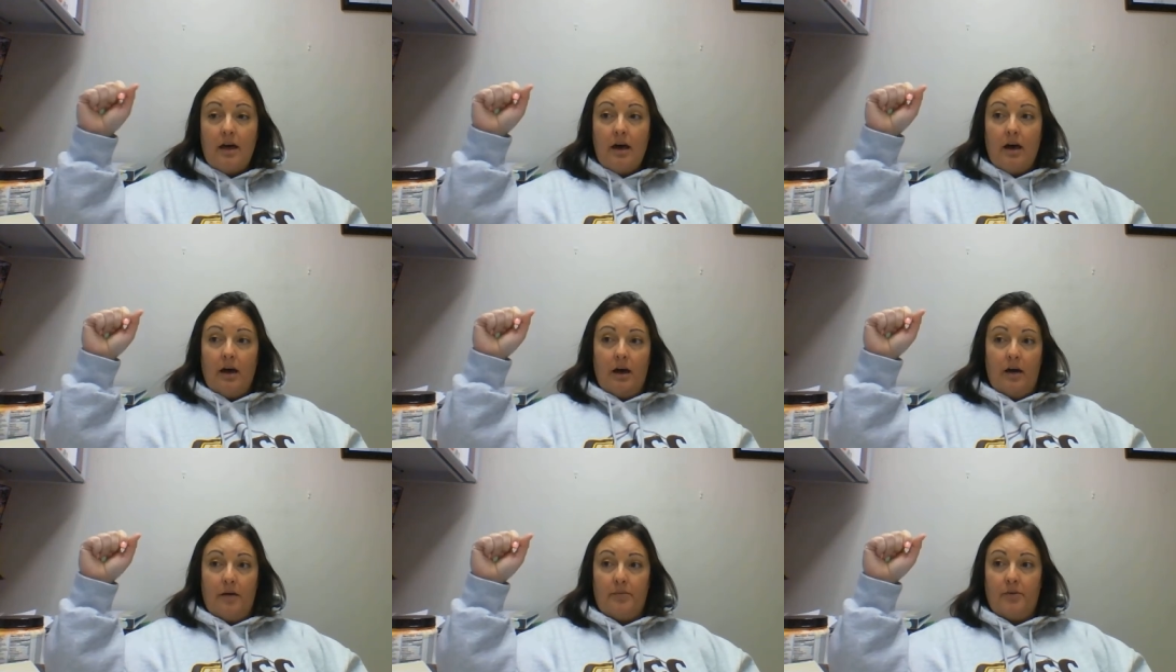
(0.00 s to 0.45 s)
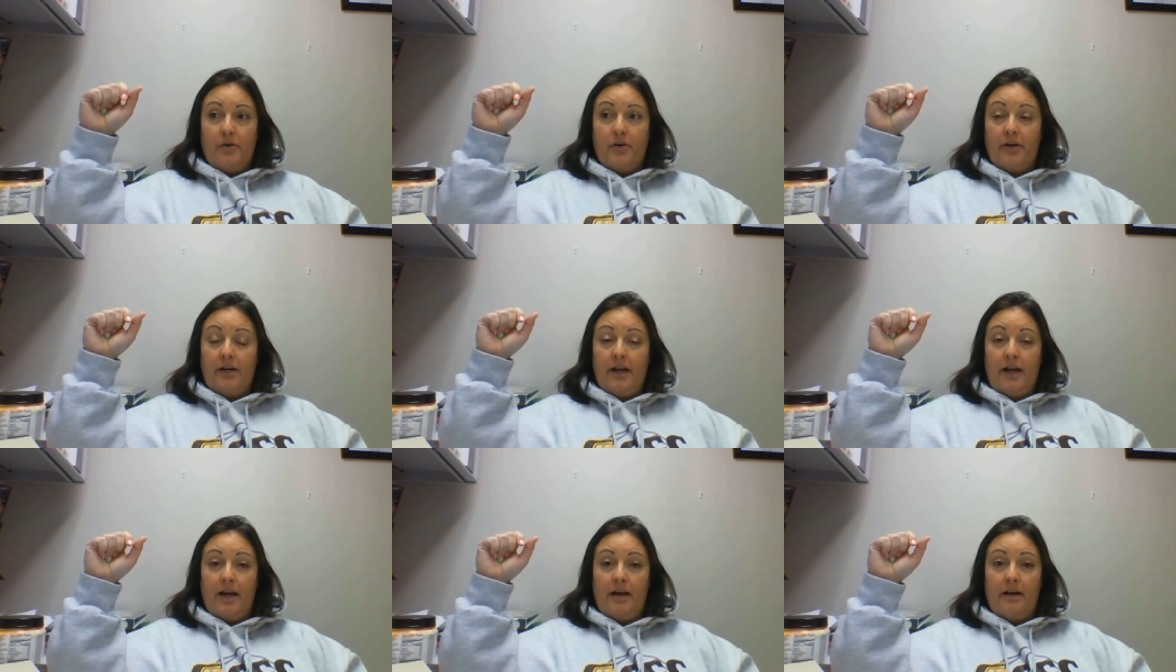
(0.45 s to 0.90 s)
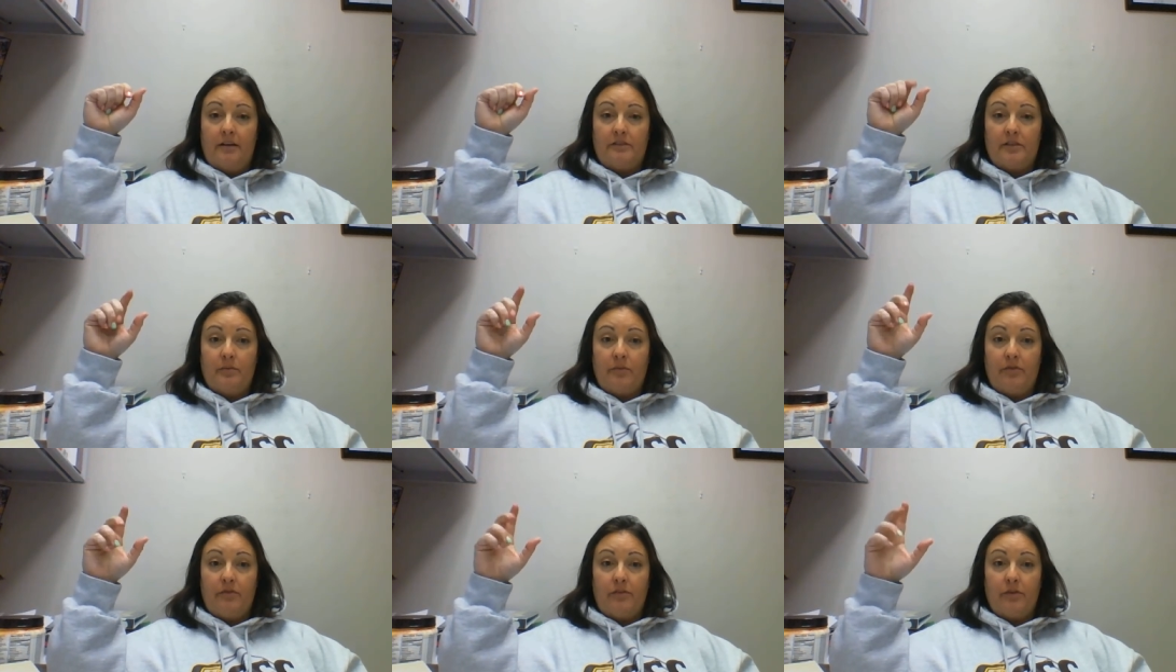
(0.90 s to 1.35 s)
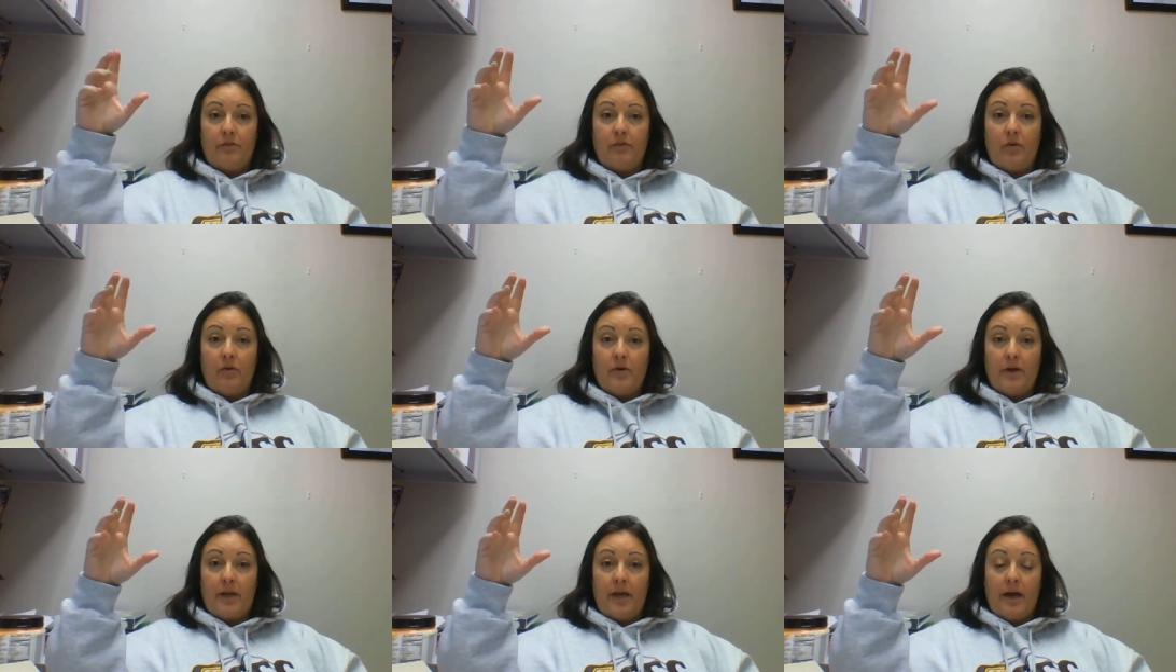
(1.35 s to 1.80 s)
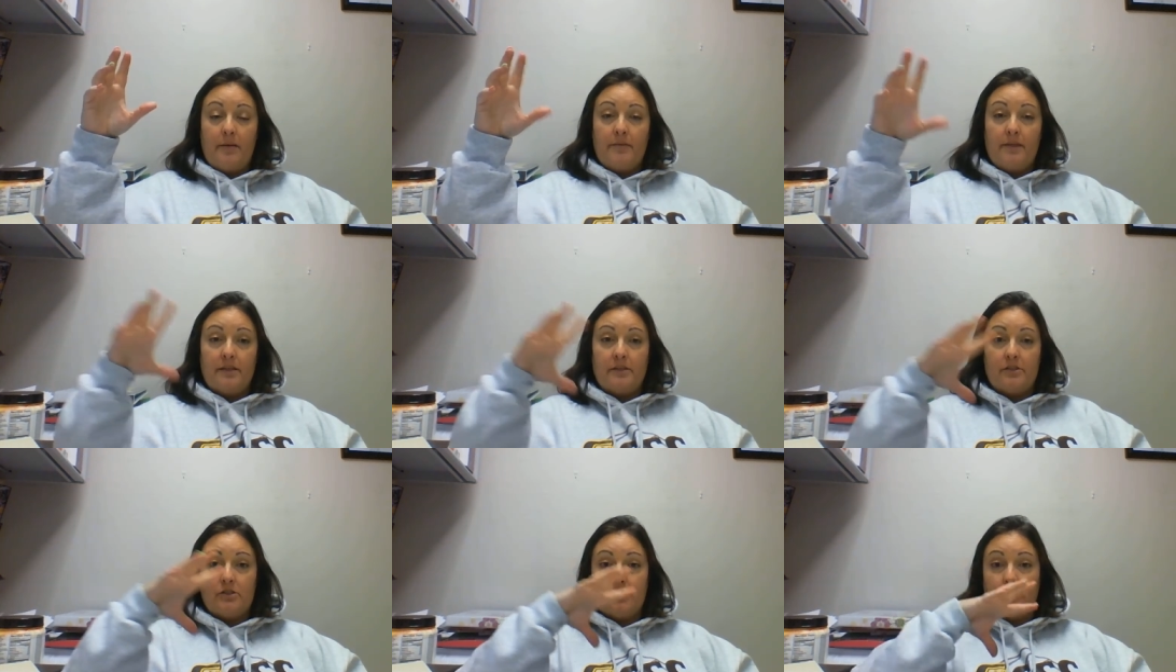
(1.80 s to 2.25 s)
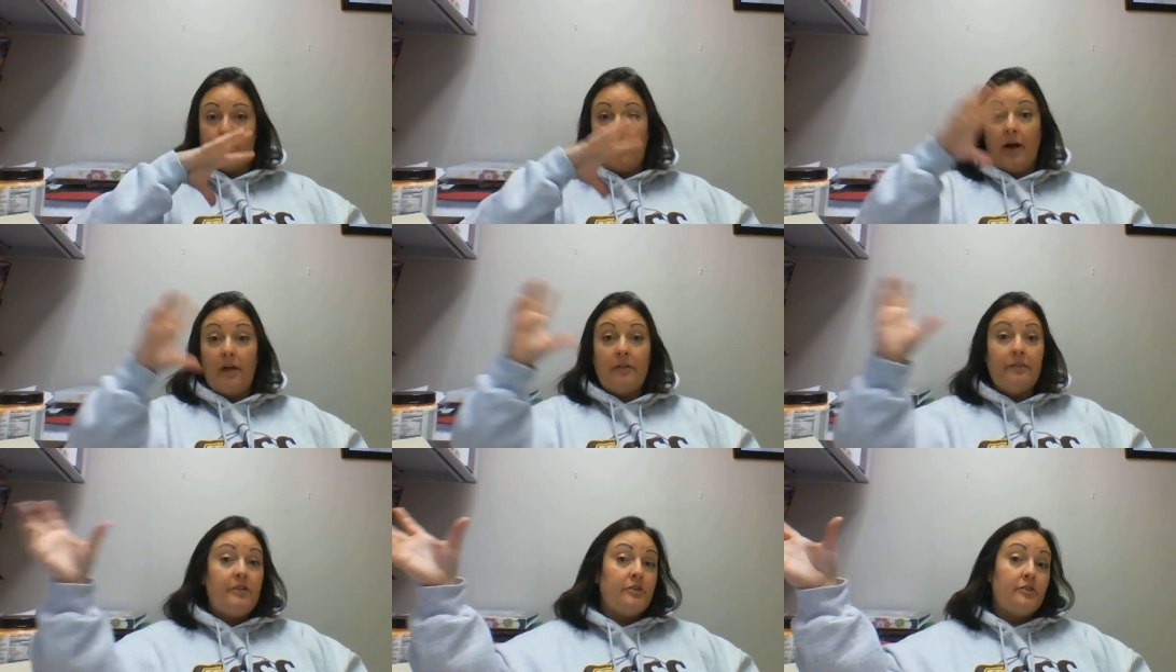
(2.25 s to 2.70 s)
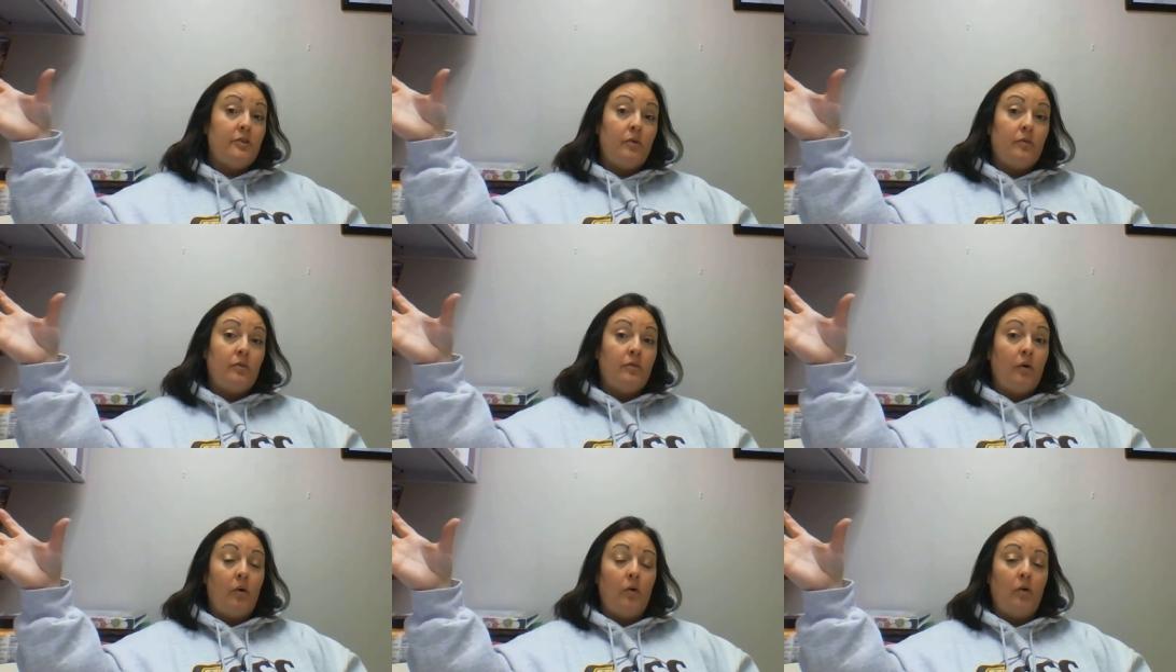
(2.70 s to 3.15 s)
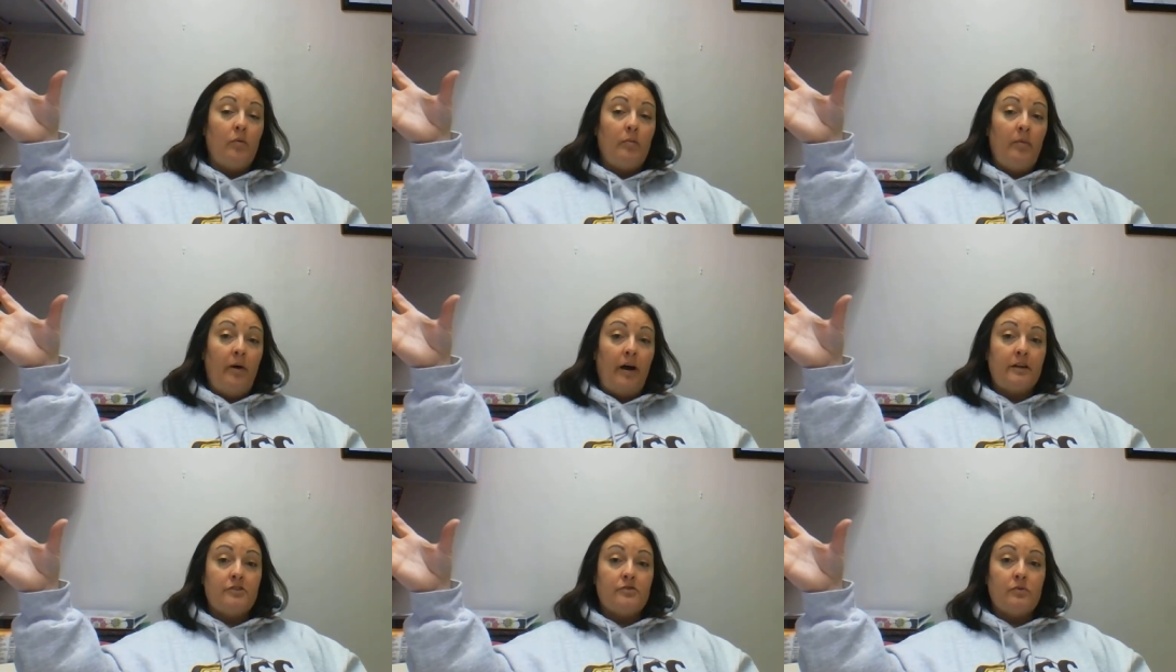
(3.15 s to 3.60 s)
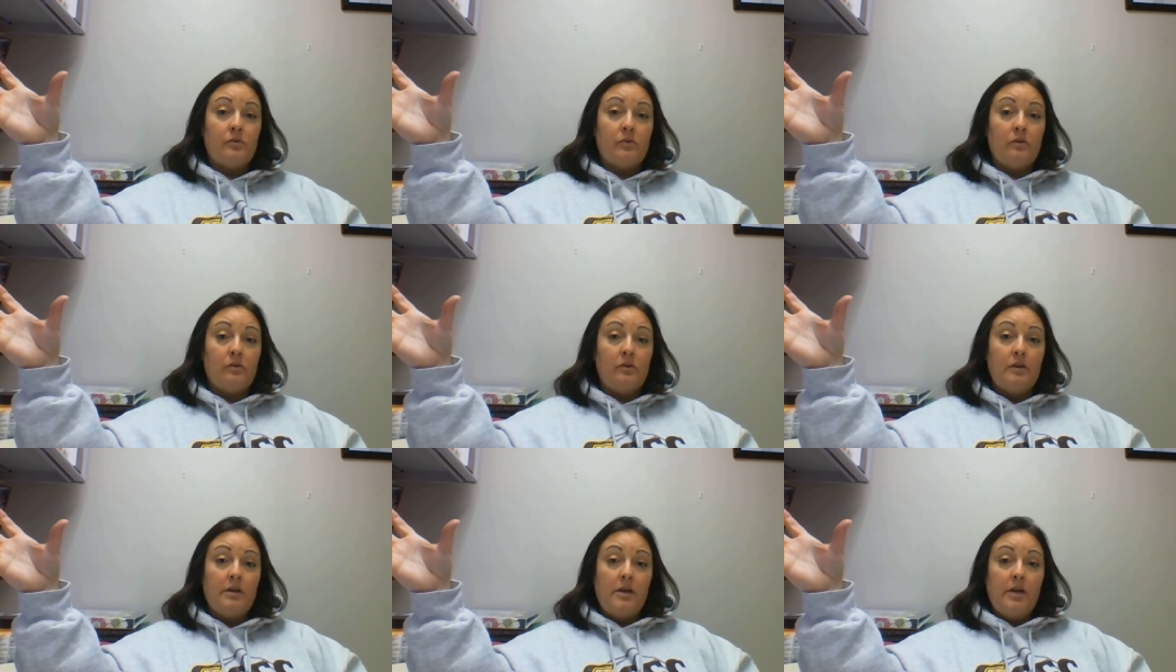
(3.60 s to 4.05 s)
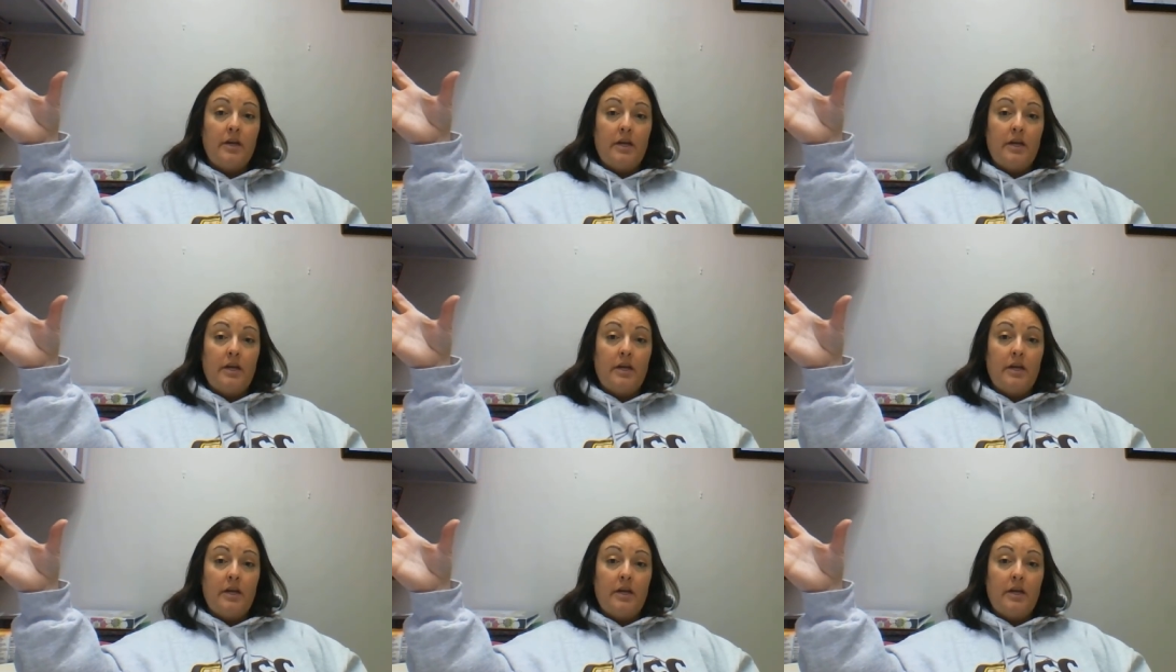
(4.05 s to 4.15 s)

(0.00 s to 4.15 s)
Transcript: You're going to have some of your vocab that's throughout the whole module,